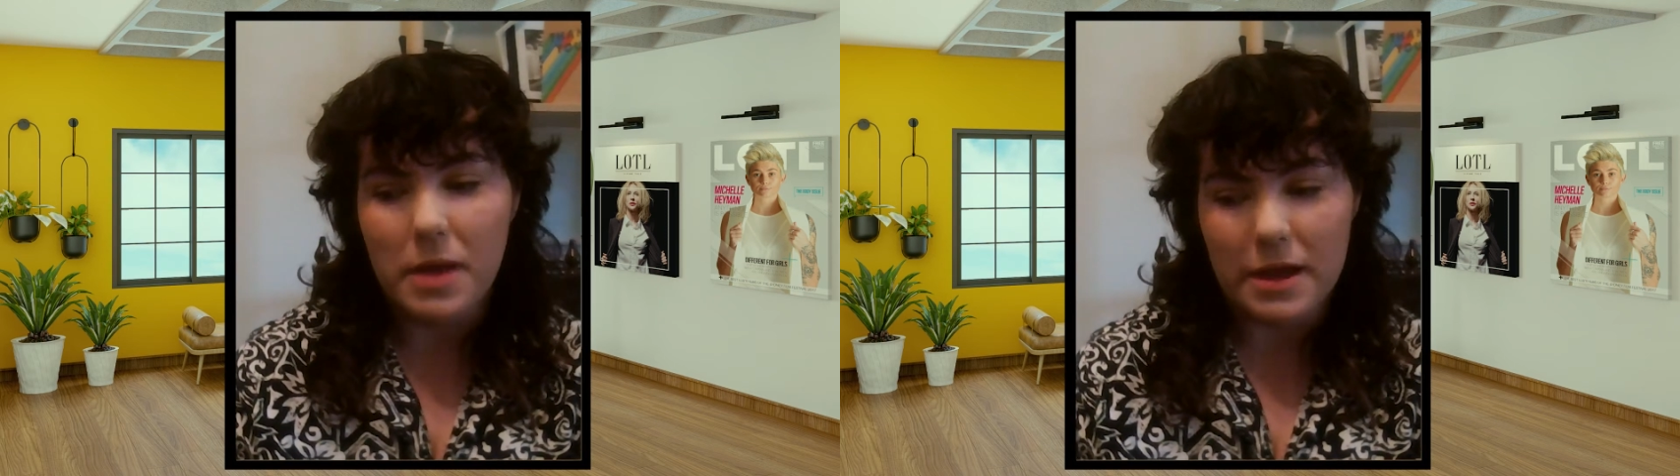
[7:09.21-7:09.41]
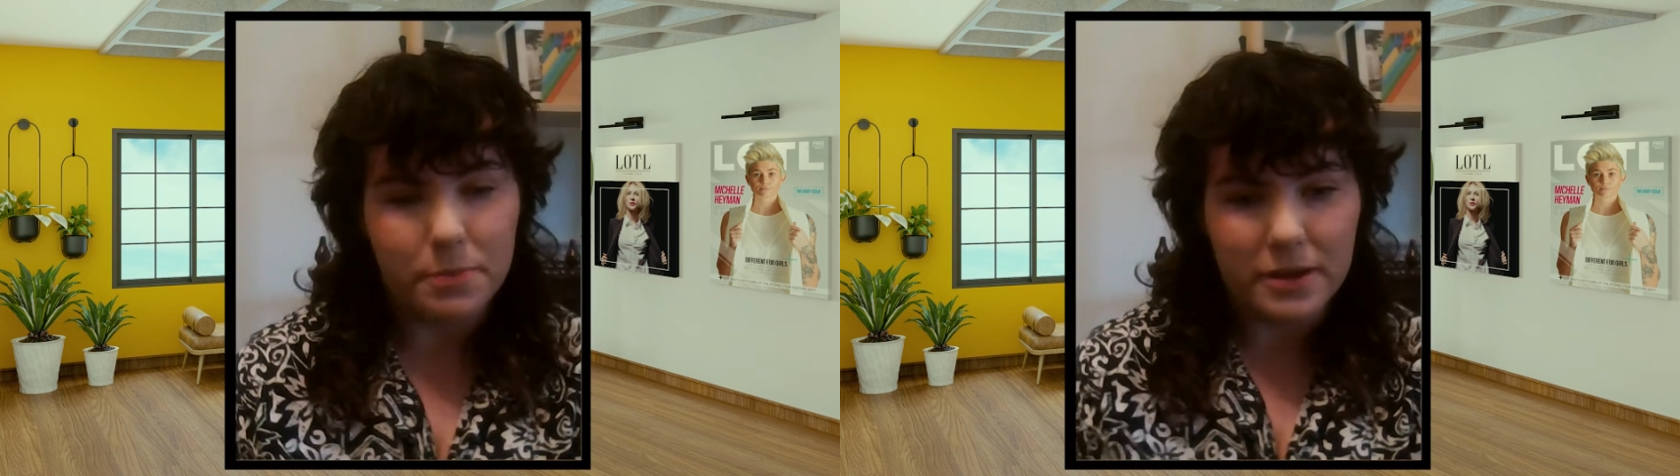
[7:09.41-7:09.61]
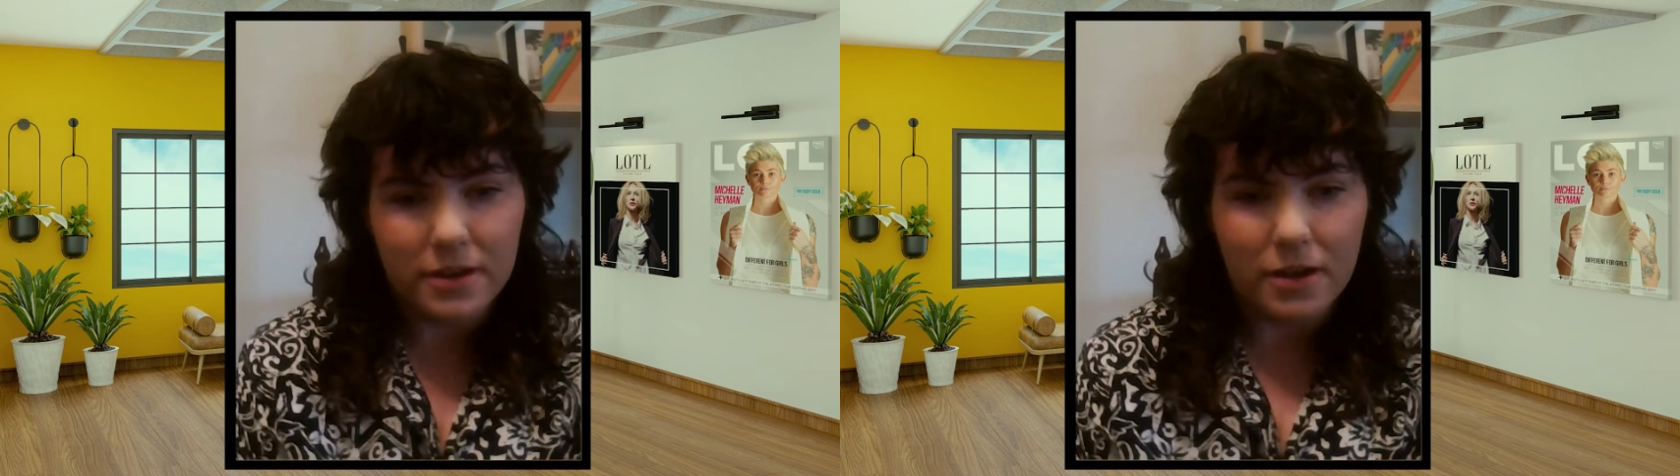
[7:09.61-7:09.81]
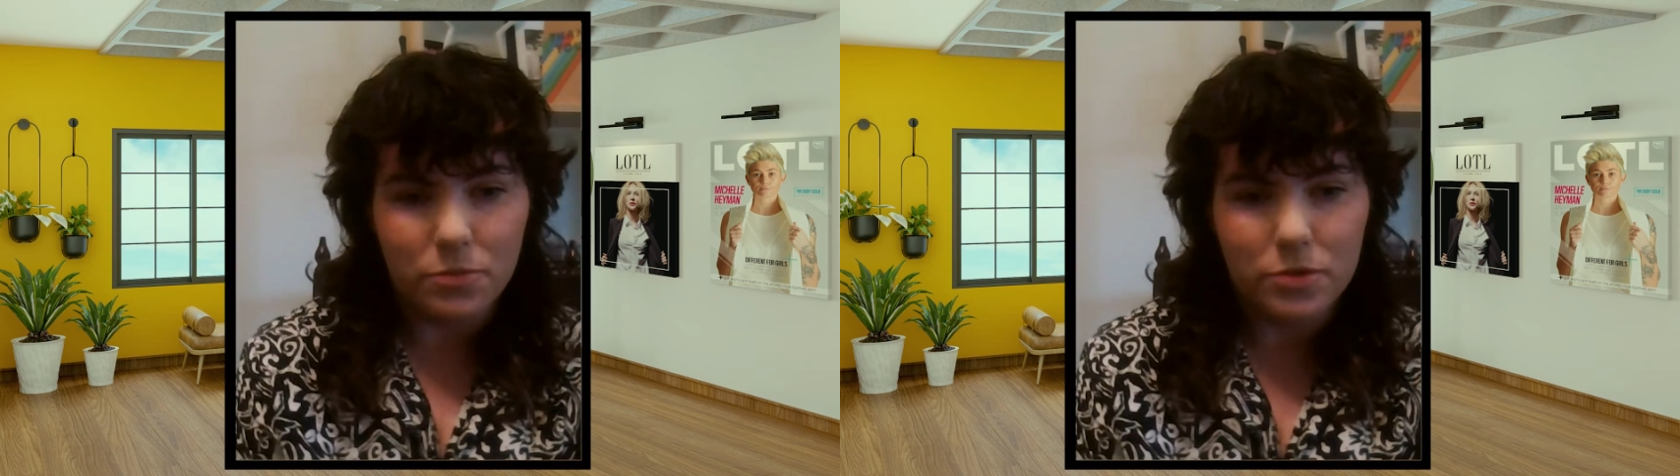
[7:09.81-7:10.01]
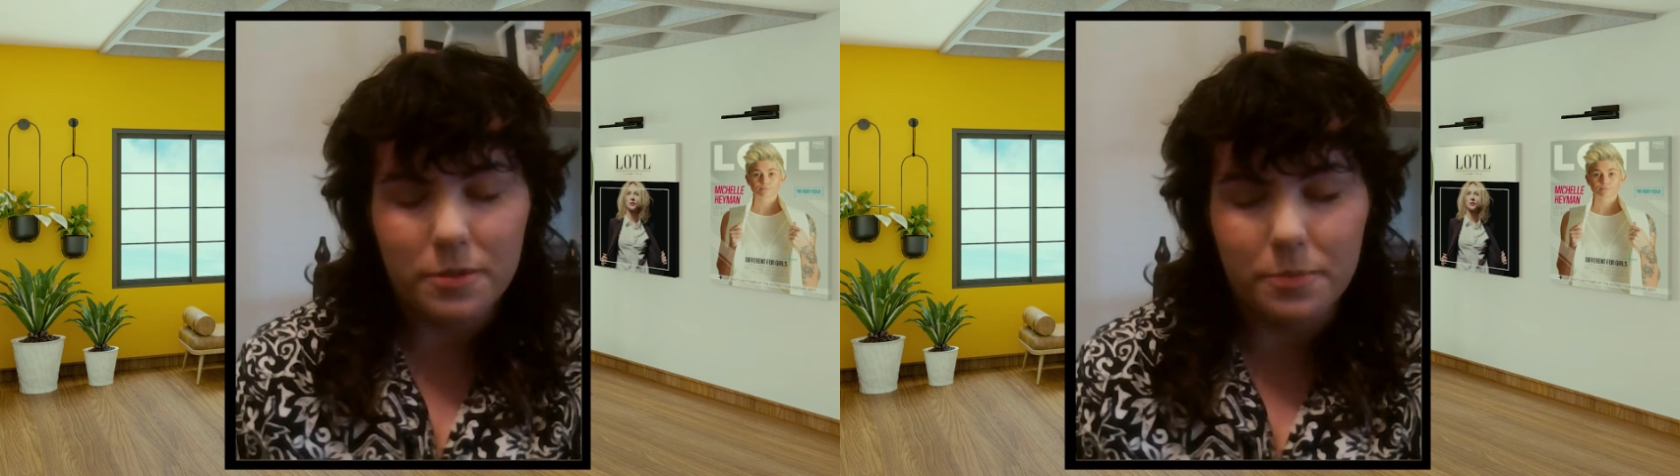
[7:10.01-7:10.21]
has been
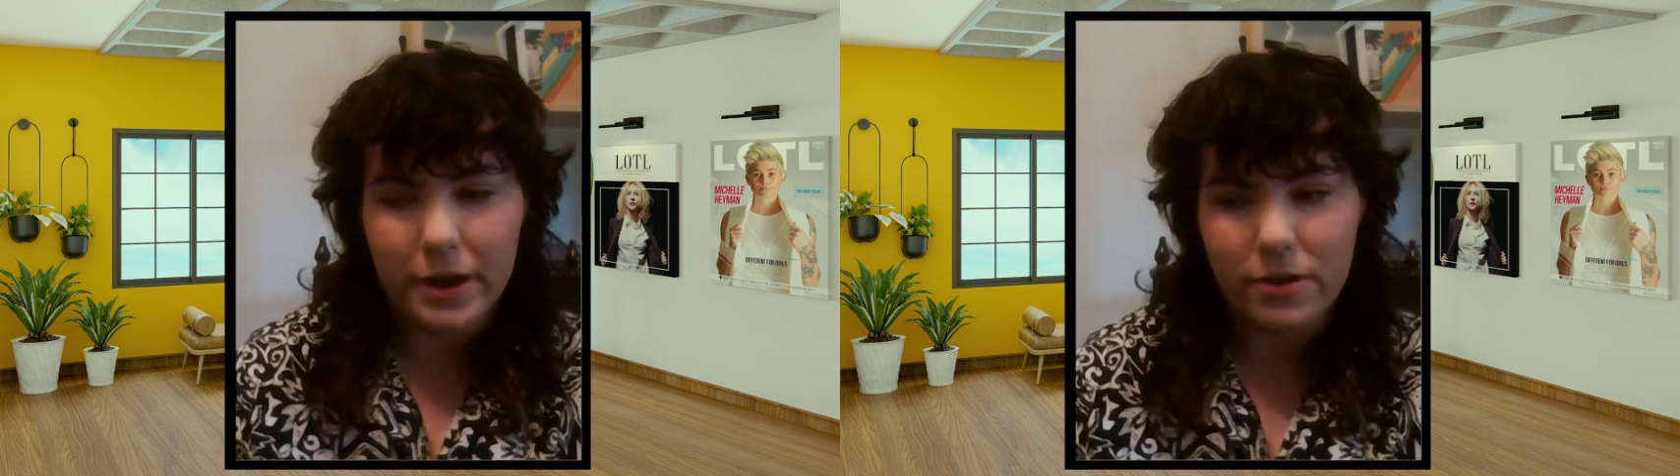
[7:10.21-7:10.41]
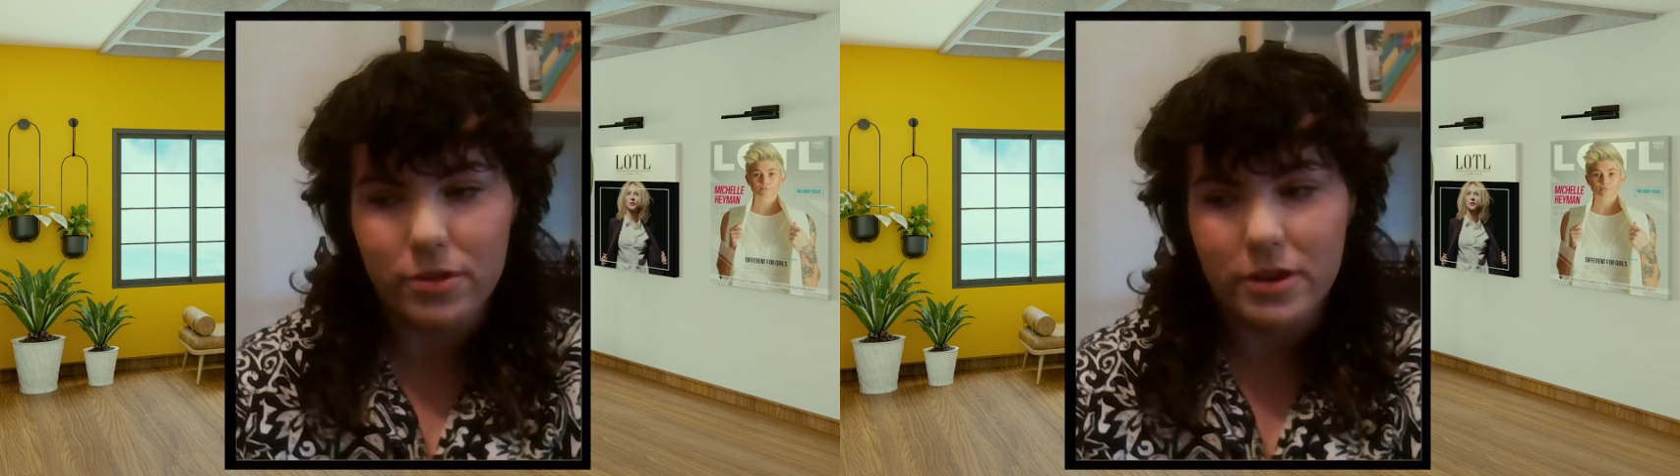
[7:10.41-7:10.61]
done with the pedal,